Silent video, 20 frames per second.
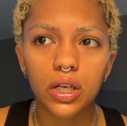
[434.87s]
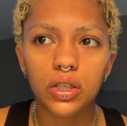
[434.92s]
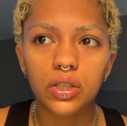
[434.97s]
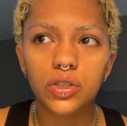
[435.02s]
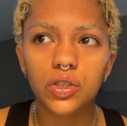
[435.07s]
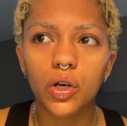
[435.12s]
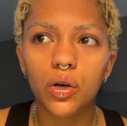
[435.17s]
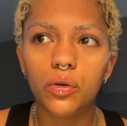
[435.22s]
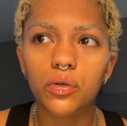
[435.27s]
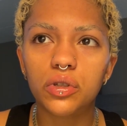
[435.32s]

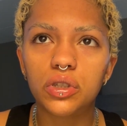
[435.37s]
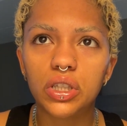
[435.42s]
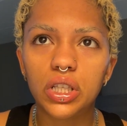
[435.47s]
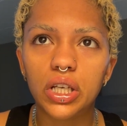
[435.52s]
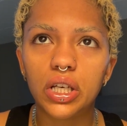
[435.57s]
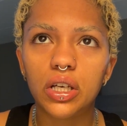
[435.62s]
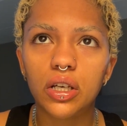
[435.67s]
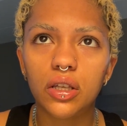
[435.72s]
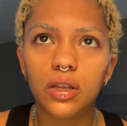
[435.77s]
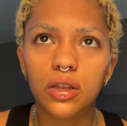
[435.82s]
Don't
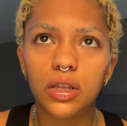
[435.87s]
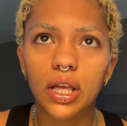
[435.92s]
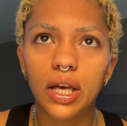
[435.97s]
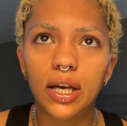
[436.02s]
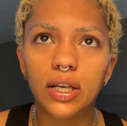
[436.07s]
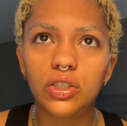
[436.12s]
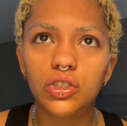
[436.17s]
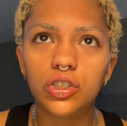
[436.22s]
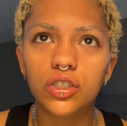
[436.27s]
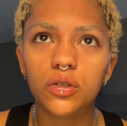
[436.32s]
think
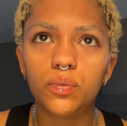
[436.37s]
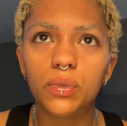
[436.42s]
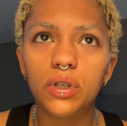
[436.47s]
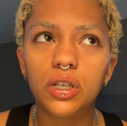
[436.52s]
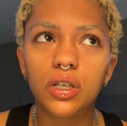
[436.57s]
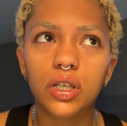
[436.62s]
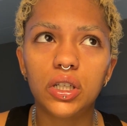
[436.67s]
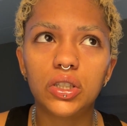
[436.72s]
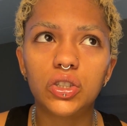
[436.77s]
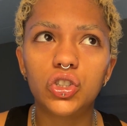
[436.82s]
that just
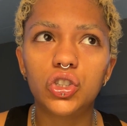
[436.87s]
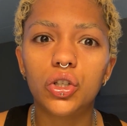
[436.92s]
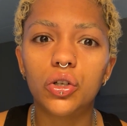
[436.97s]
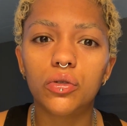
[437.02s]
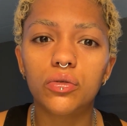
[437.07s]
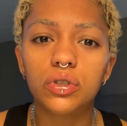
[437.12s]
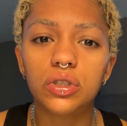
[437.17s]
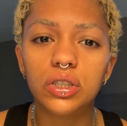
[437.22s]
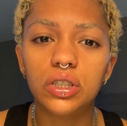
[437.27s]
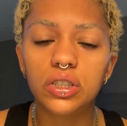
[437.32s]
because you
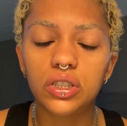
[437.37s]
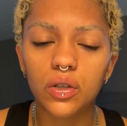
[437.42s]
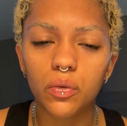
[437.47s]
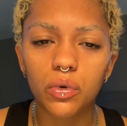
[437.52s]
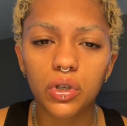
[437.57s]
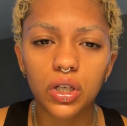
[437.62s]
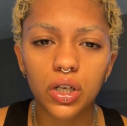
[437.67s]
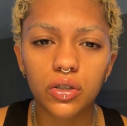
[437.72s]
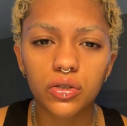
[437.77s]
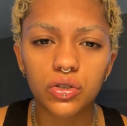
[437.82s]
don't see
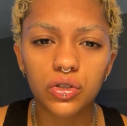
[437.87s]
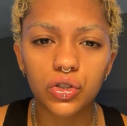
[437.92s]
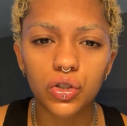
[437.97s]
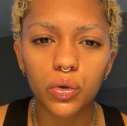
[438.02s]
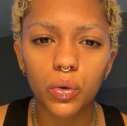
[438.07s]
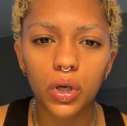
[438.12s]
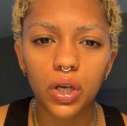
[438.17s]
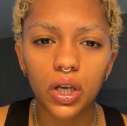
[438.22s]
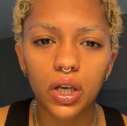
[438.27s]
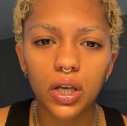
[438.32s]
someone else
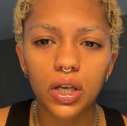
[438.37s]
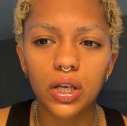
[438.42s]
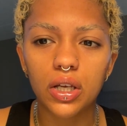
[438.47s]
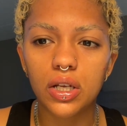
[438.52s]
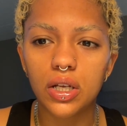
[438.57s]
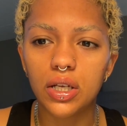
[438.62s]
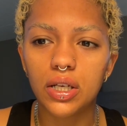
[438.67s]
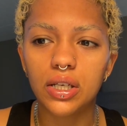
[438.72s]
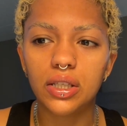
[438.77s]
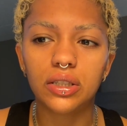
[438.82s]
doing it,
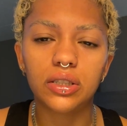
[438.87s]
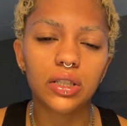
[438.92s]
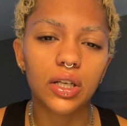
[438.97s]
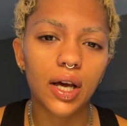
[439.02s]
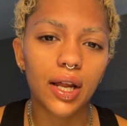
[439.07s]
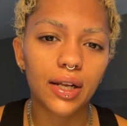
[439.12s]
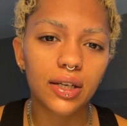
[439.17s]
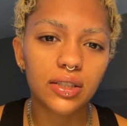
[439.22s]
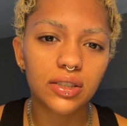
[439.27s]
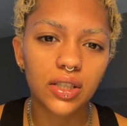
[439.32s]
it's
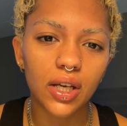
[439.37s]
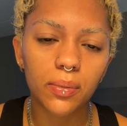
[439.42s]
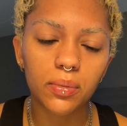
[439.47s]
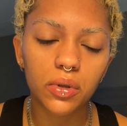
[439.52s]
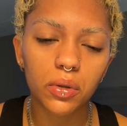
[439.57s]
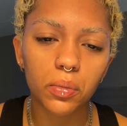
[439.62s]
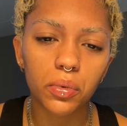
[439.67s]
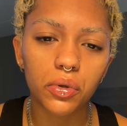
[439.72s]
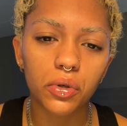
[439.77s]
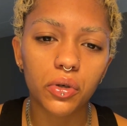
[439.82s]
not
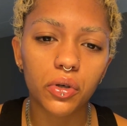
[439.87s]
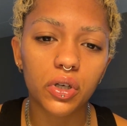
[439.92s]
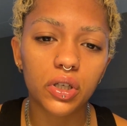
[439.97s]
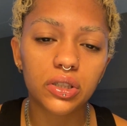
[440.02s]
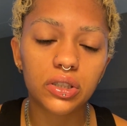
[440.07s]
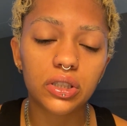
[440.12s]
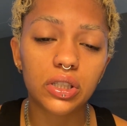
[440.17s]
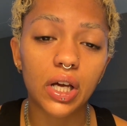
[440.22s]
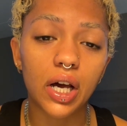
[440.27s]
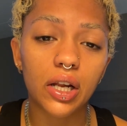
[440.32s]
acceptable or
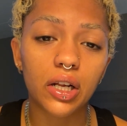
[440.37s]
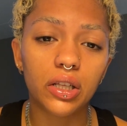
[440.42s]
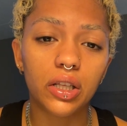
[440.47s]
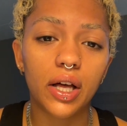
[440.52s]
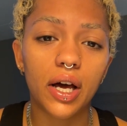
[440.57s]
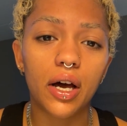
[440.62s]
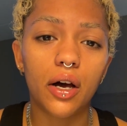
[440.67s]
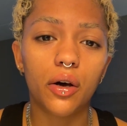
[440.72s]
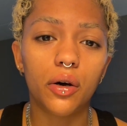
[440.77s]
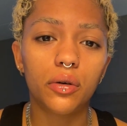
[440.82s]
it's not
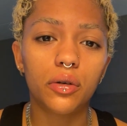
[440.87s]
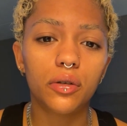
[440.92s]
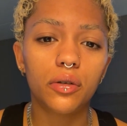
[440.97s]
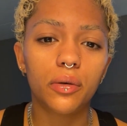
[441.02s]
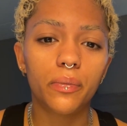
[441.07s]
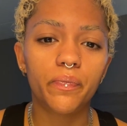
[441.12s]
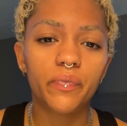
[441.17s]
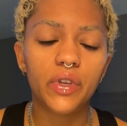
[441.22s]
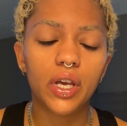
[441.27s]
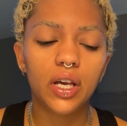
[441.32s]
allowed.
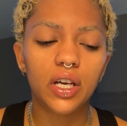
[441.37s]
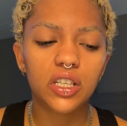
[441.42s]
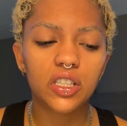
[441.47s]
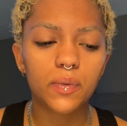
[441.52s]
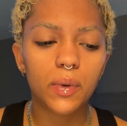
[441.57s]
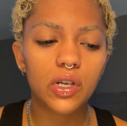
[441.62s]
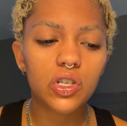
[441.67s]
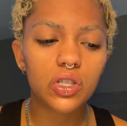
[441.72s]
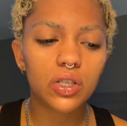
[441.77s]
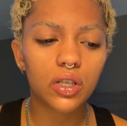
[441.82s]

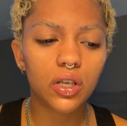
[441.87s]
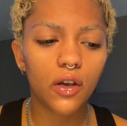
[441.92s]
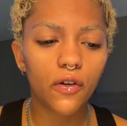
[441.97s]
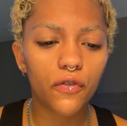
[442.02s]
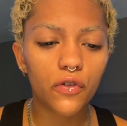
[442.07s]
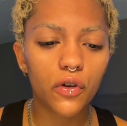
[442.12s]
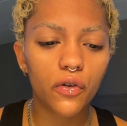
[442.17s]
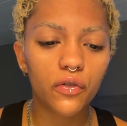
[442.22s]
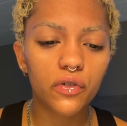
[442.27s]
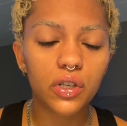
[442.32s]
Especially
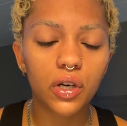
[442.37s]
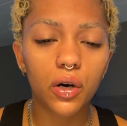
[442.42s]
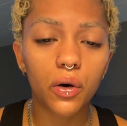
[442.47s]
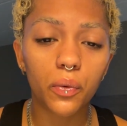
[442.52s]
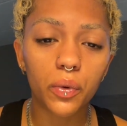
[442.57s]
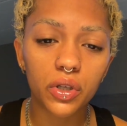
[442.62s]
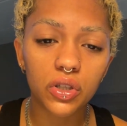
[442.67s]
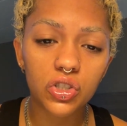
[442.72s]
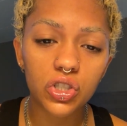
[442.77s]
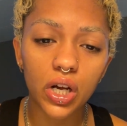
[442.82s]
if you've dealt
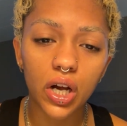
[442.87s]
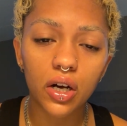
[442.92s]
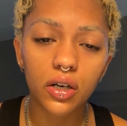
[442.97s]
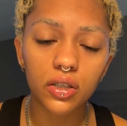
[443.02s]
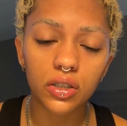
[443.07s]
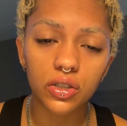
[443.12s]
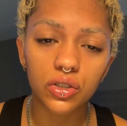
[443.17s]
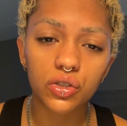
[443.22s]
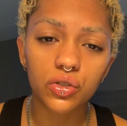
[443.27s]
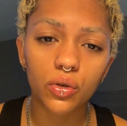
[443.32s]
with
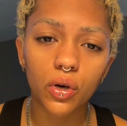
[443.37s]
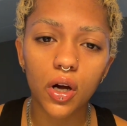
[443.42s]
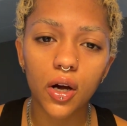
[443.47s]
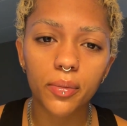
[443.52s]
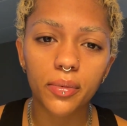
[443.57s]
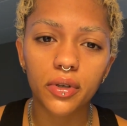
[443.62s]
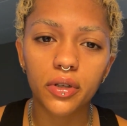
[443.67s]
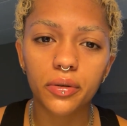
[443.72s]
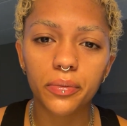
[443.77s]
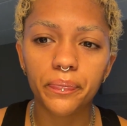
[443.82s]
childhood
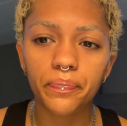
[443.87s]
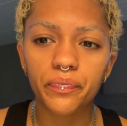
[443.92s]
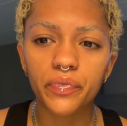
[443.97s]
trauma